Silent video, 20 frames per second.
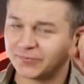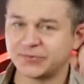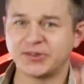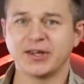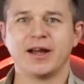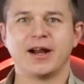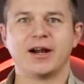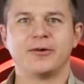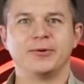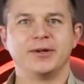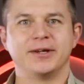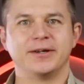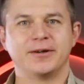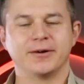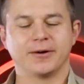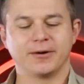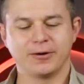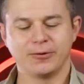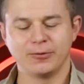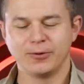There we
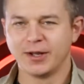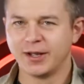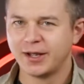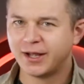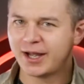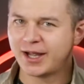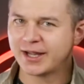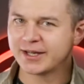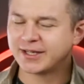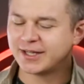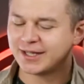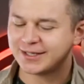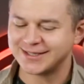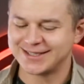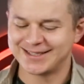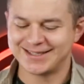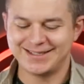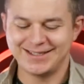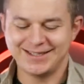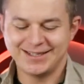go. I can't
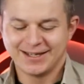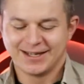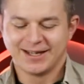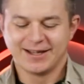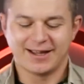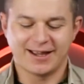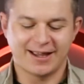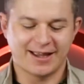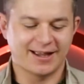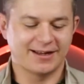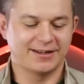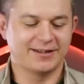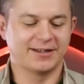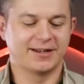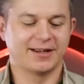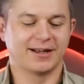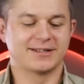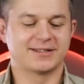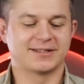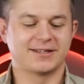see any
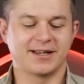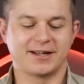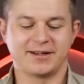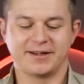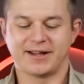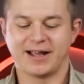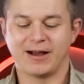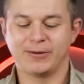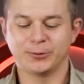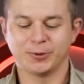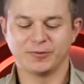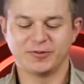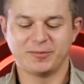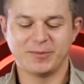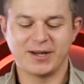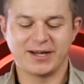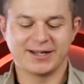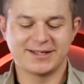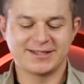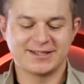gas getting out of the
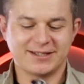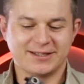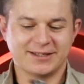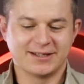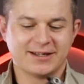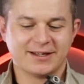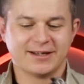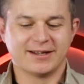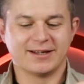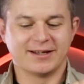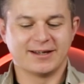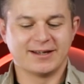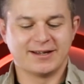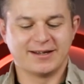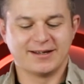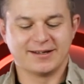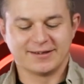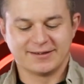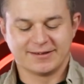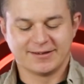magazine.
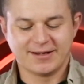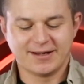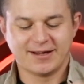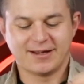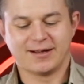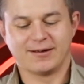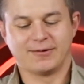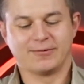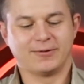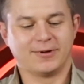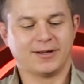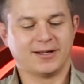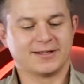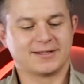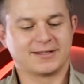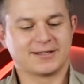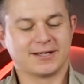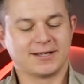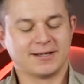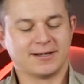And now
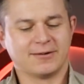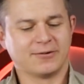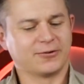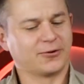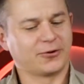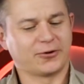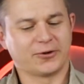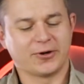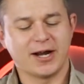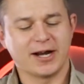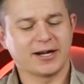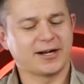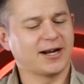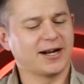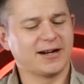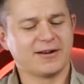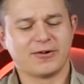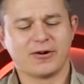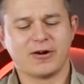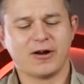let's rock
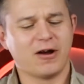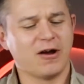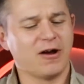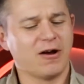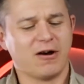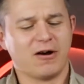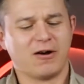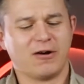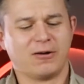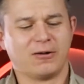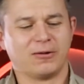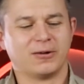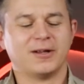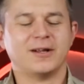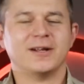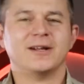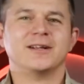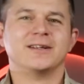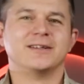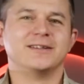and roll.
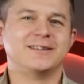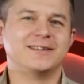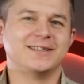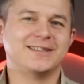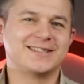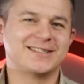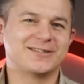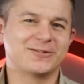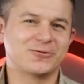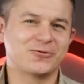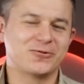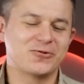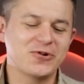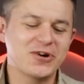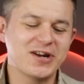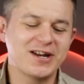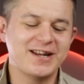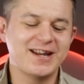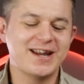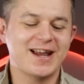This
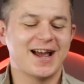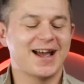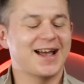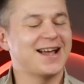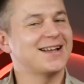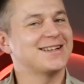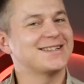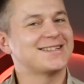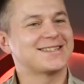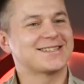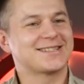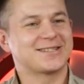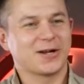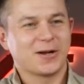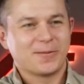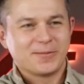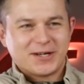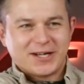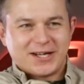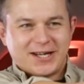really has
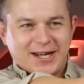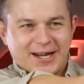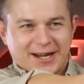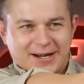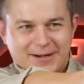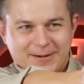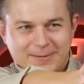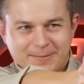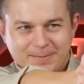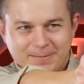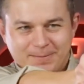some kick.